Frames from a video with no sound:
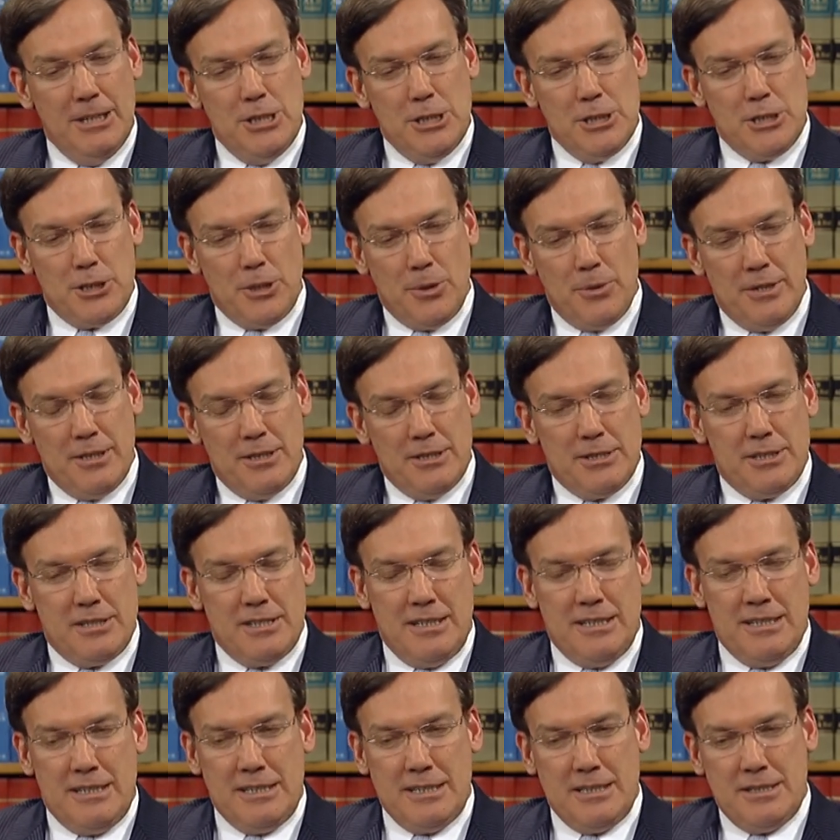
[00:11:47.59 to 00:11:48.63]
So there's
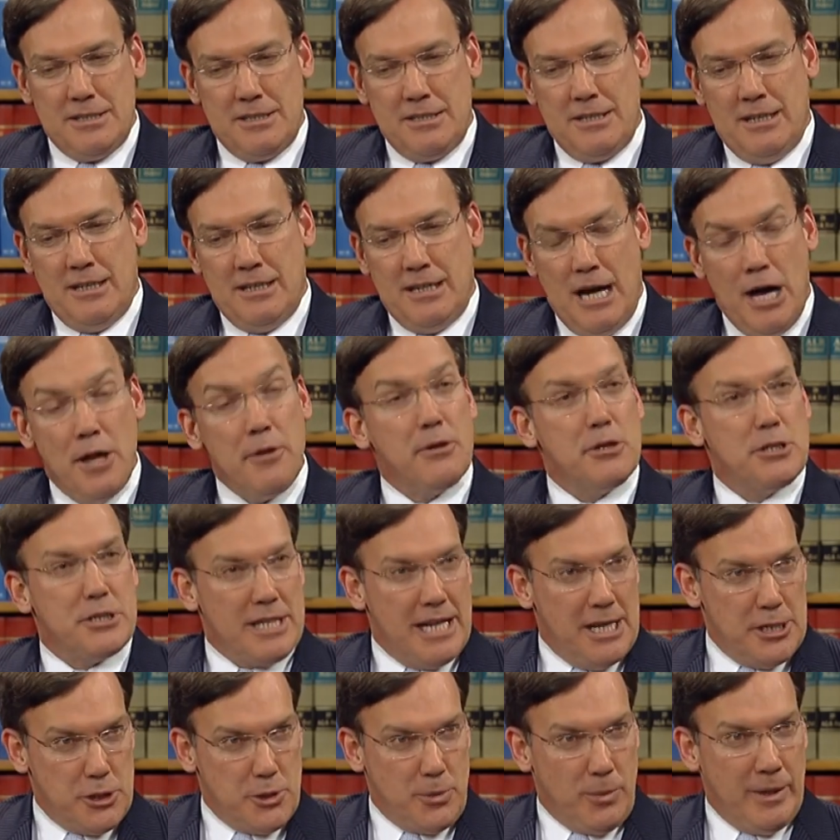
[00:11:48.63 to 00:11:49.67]
other
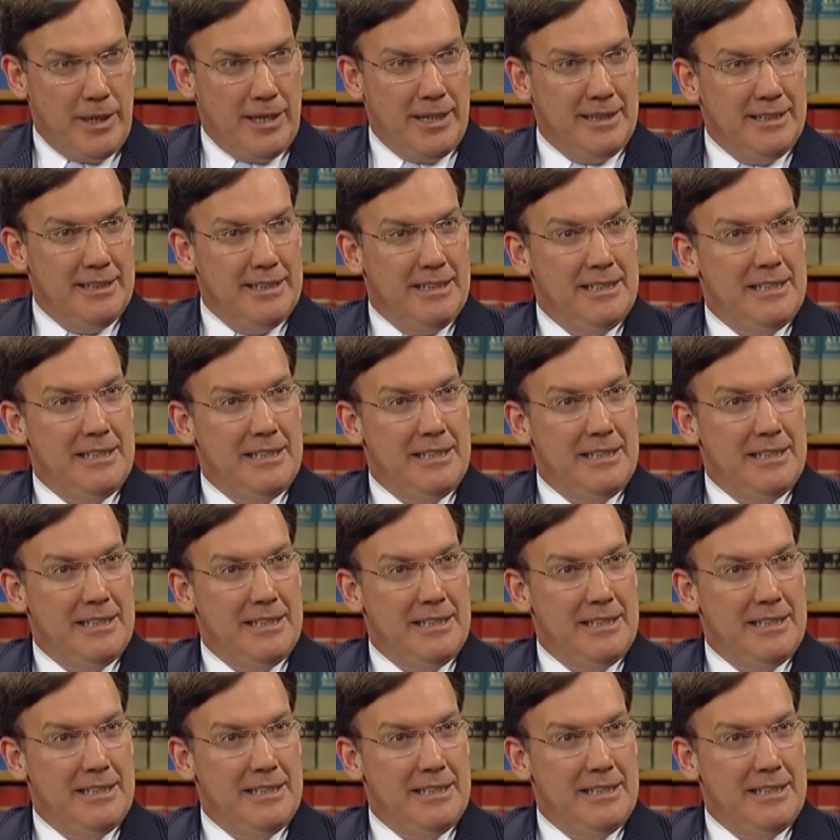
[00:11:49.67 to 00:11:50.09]
statuary.